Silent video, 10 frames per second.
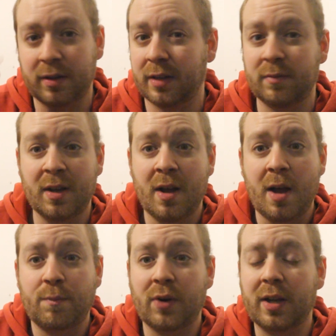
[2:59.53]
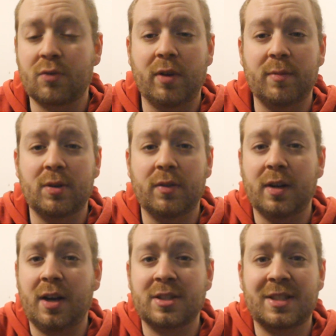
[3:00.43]
and then bringing Greenwood on the
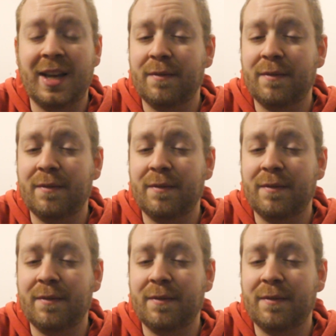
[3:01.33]
last